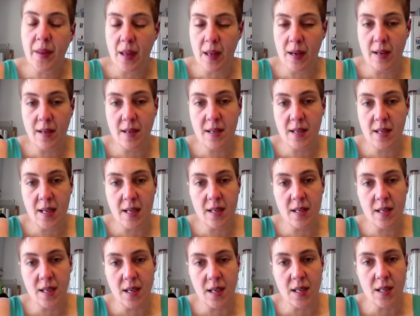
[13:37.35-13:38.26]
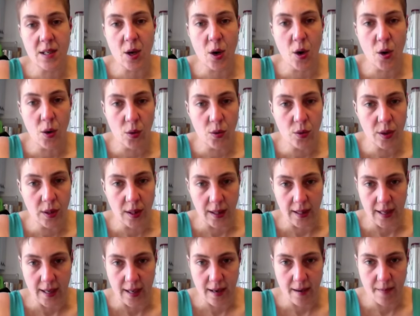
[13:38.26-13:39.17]
and instead sees
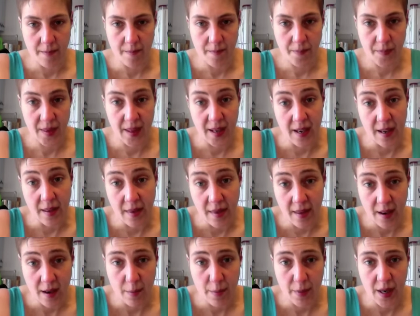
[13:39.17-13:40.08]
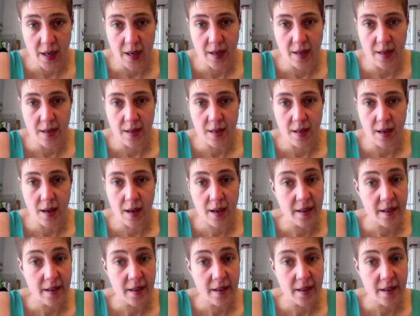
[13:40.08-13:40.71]
only the, in their minds,